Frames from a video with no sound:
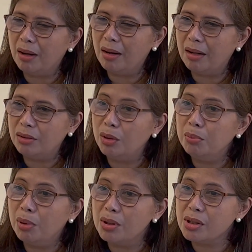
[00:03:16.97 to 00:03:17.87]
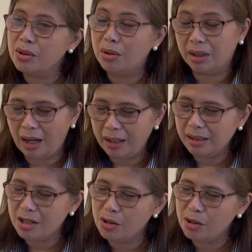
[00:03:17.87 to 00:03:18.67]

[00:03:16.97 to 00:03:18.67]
Don Bosco or Caritas Don